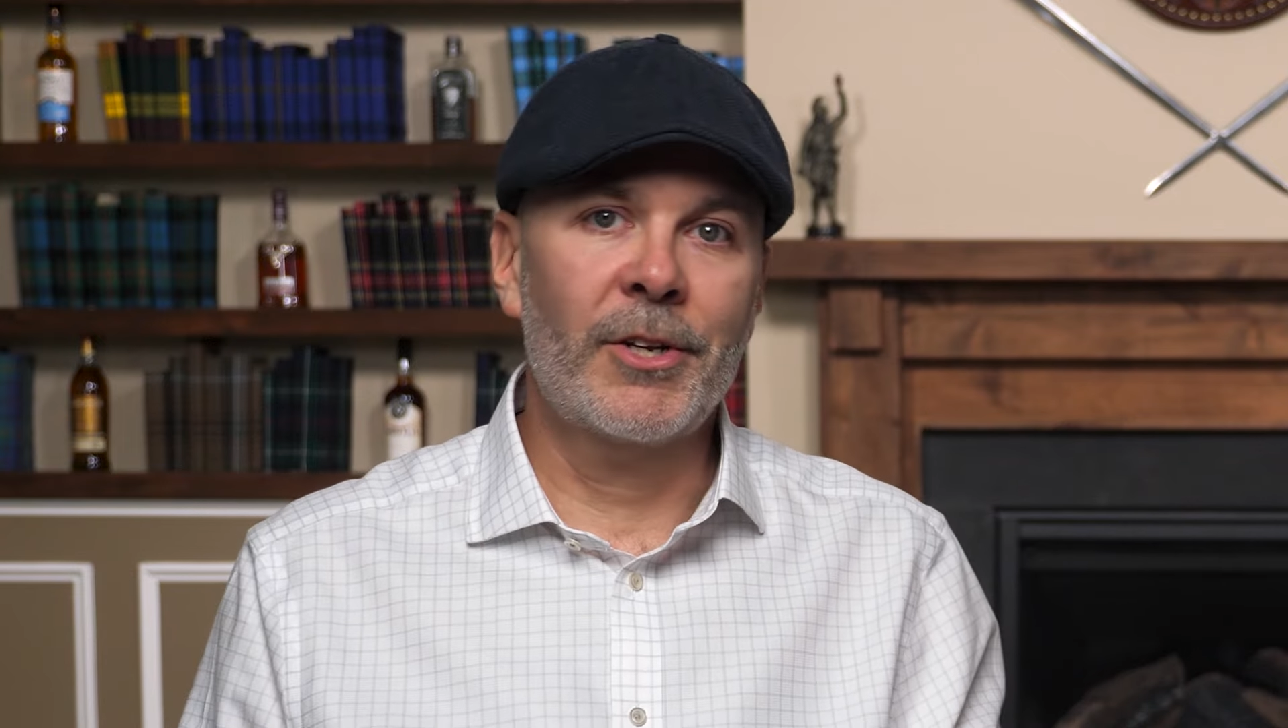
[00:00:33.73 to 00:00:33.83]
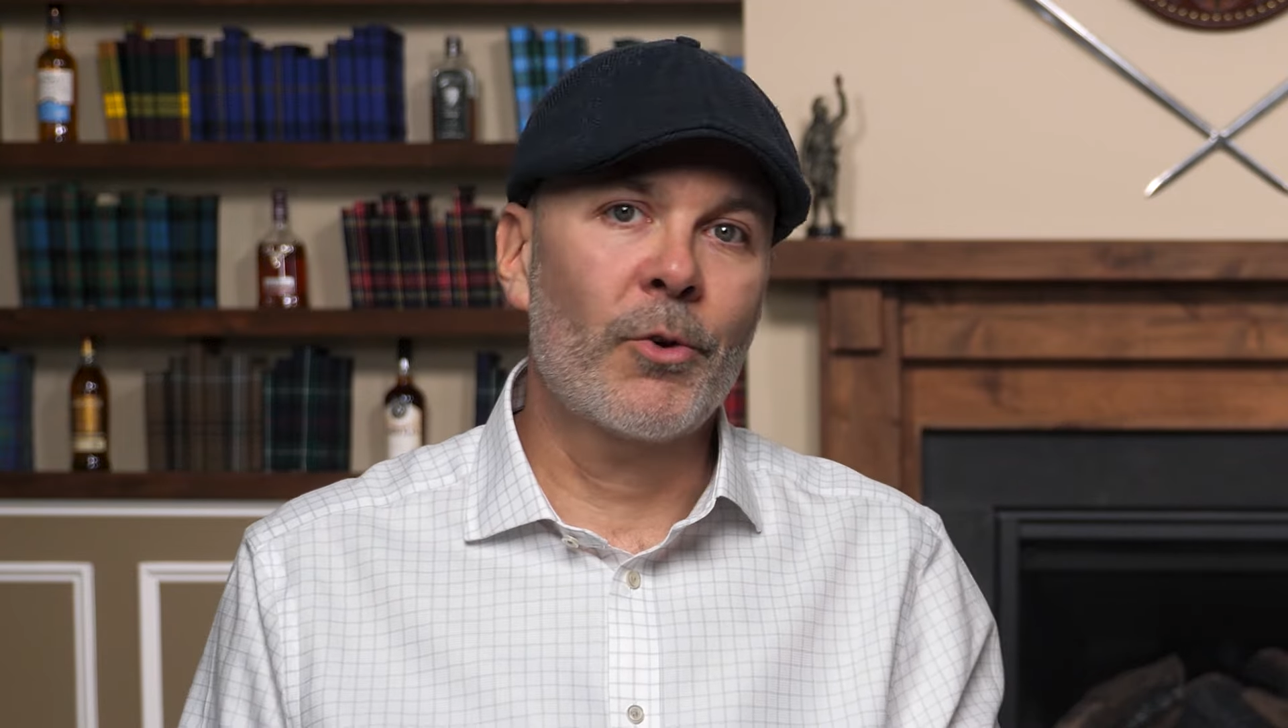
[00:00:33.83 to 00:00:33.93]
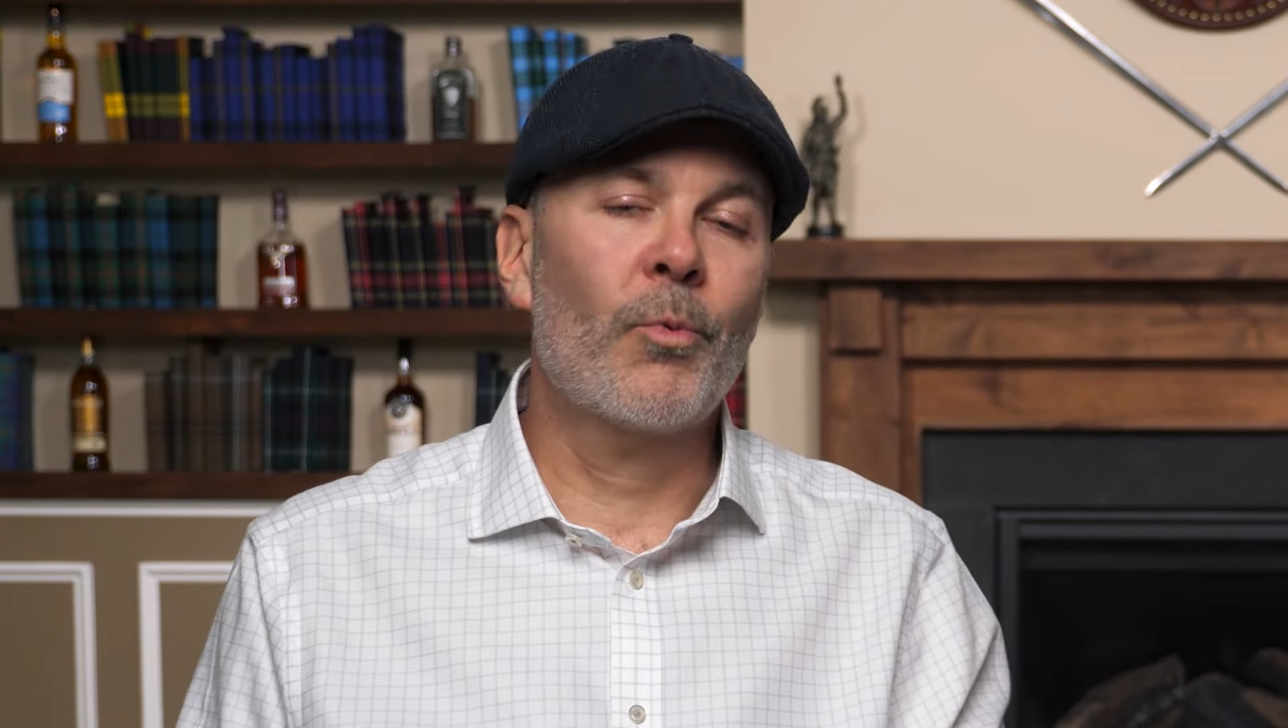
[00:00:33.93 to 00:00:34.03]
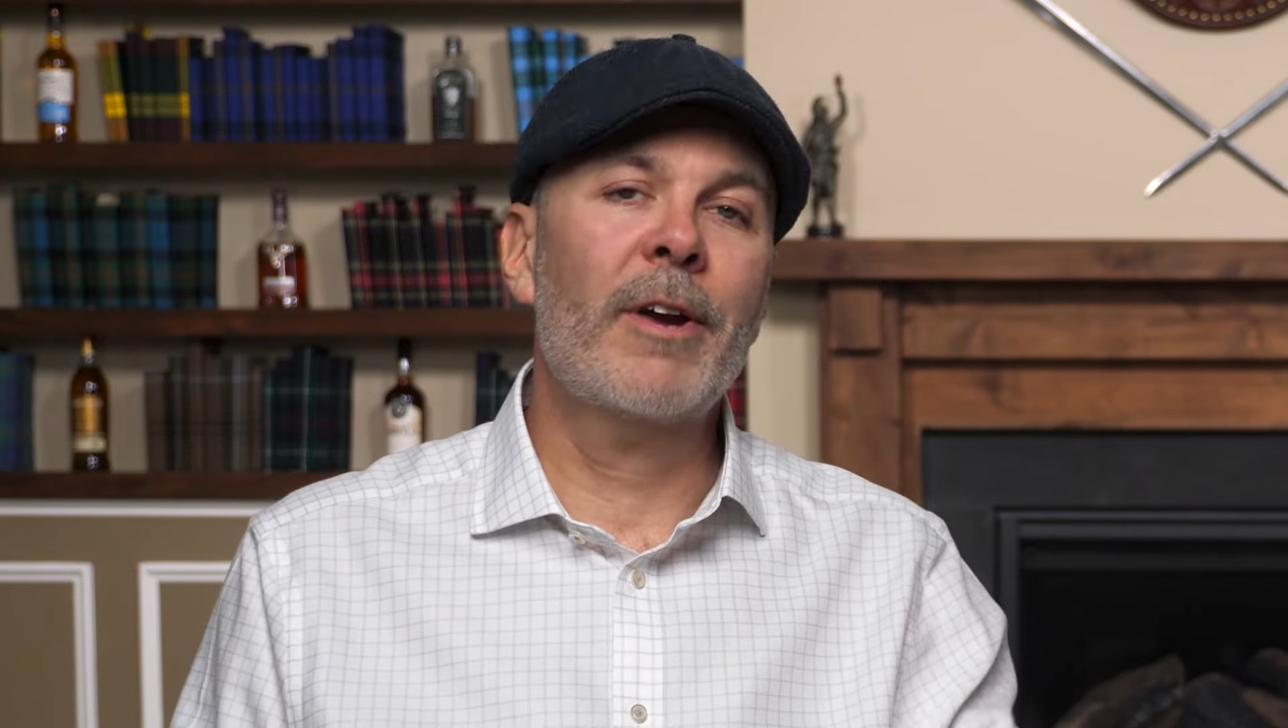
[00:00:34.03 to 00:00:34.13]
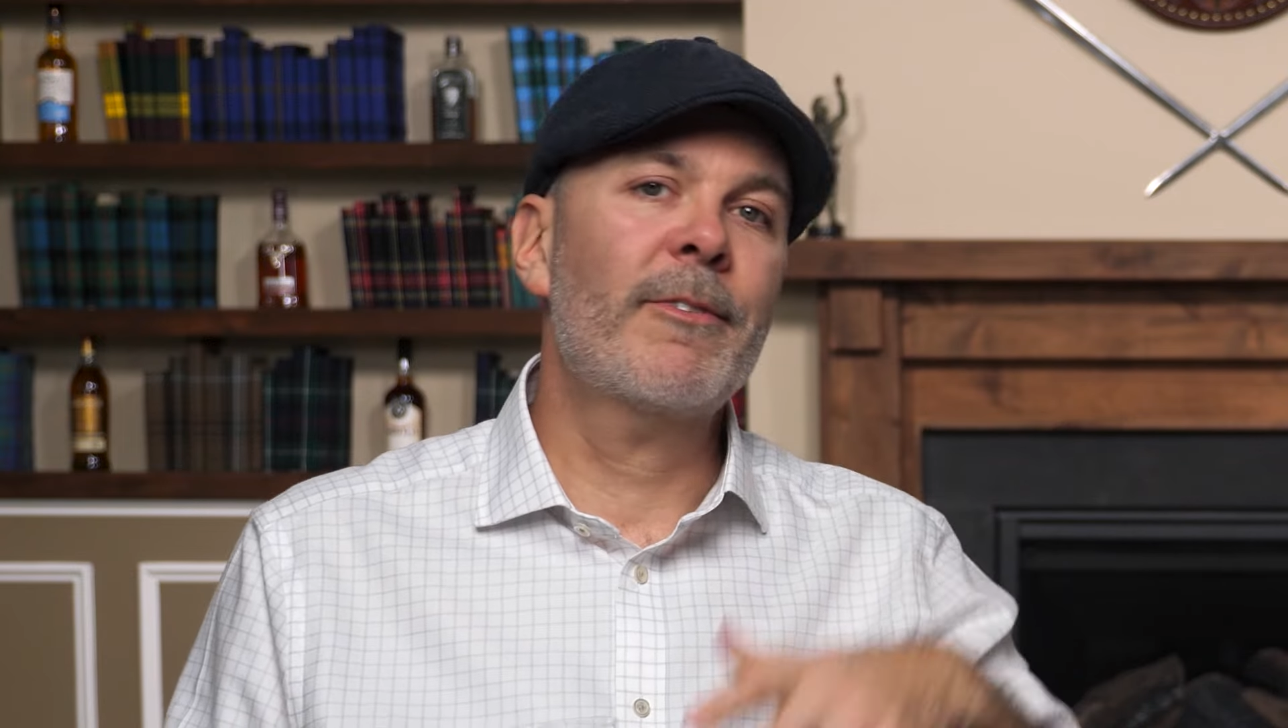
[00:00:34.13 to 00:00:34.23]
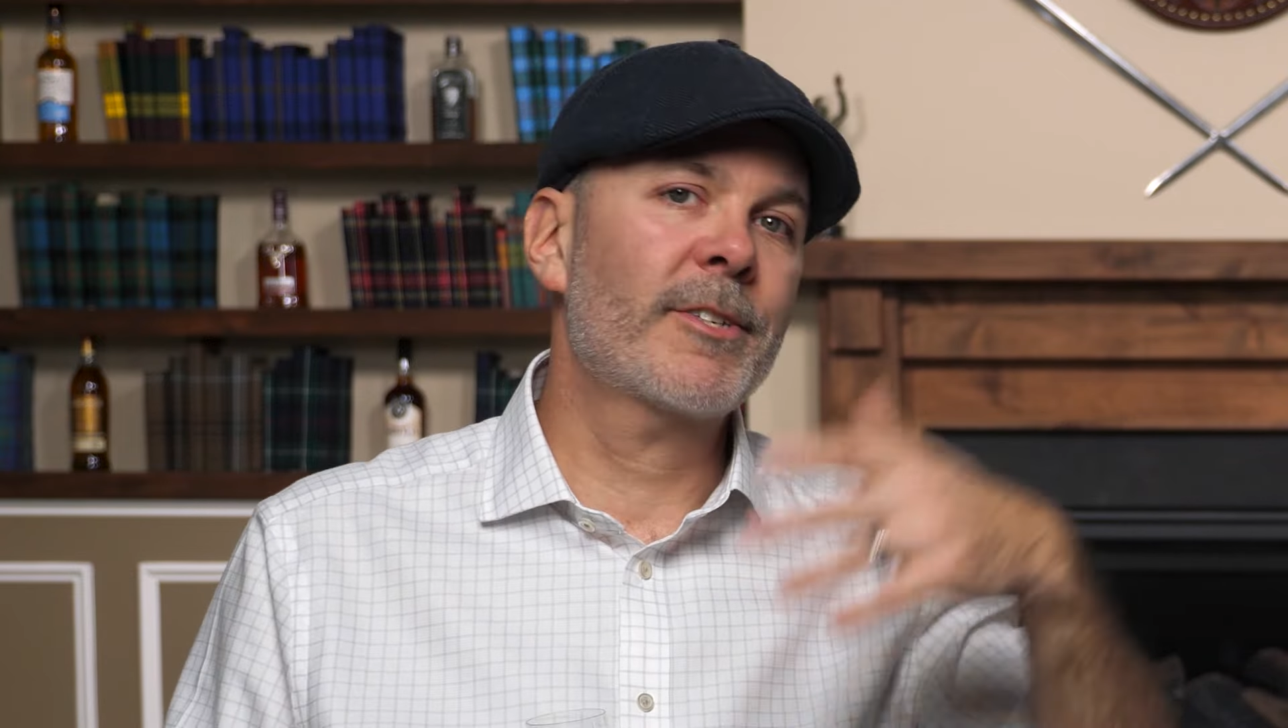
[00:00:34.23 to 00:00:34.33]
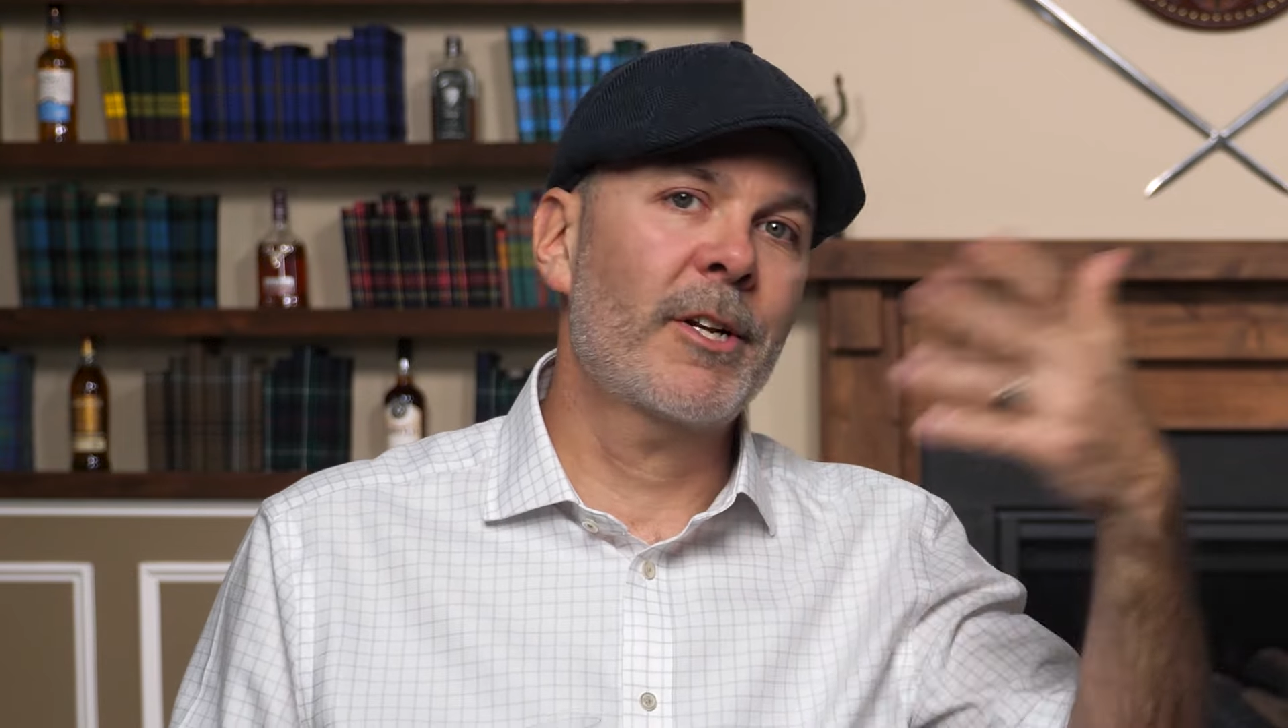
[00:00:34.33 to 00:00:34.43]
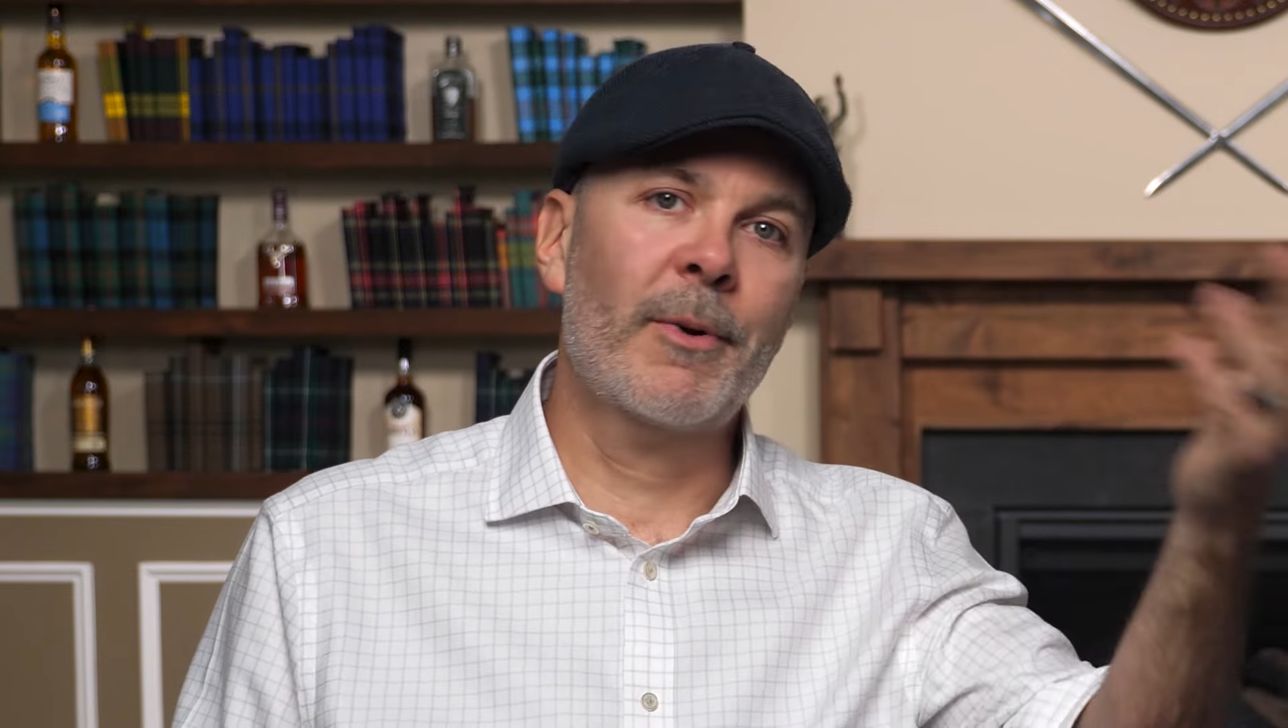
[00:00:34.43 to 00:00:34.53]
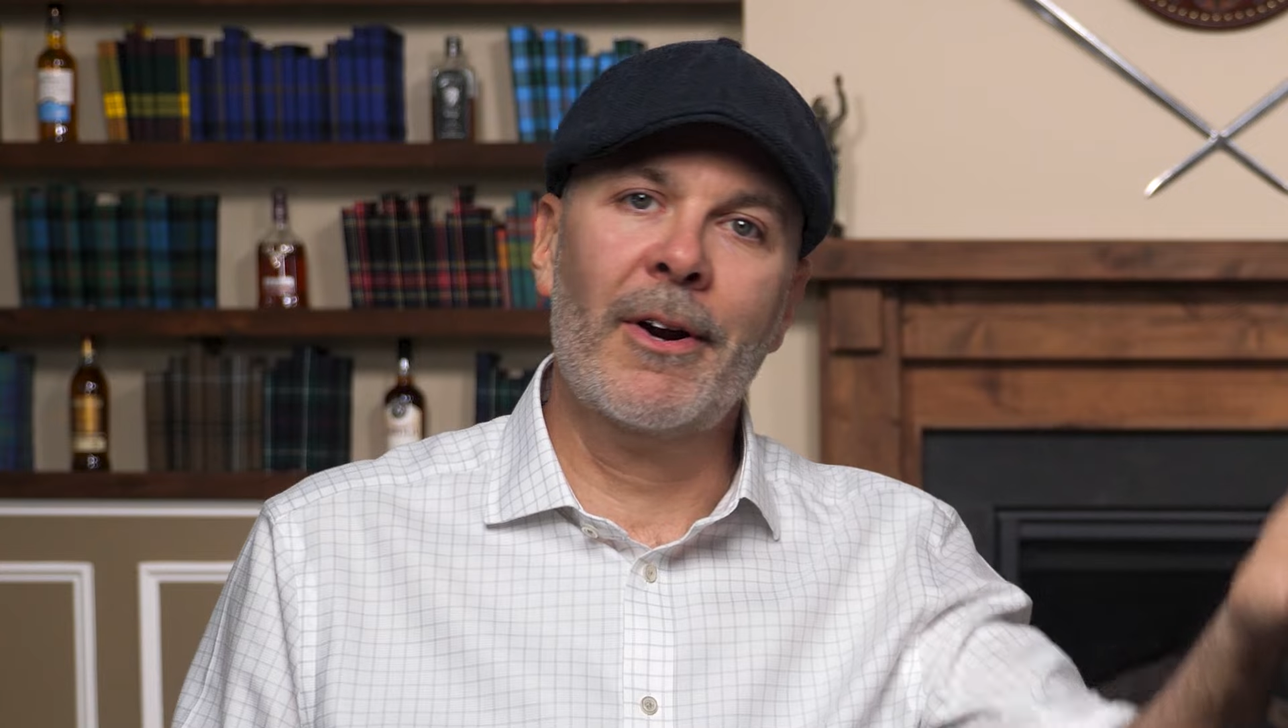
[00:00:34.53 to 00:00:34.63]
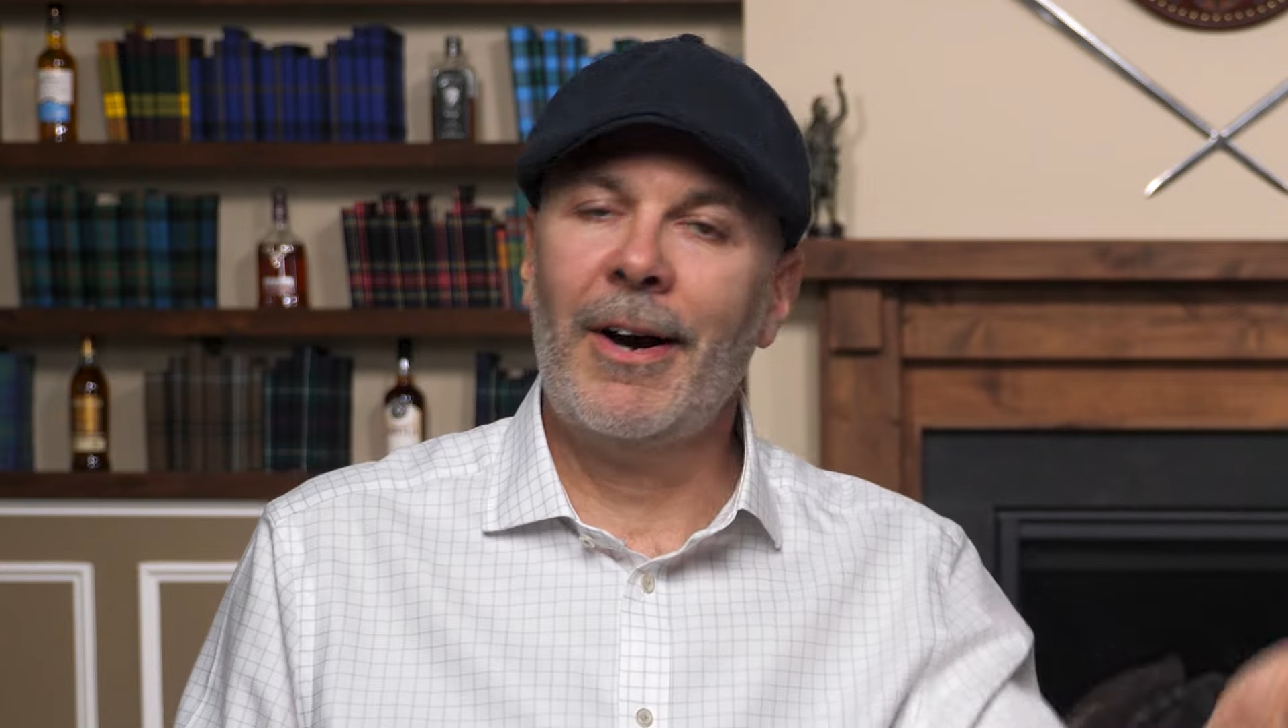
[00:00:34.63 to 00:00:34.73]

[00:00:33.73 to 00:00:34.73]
and your wife is going to wear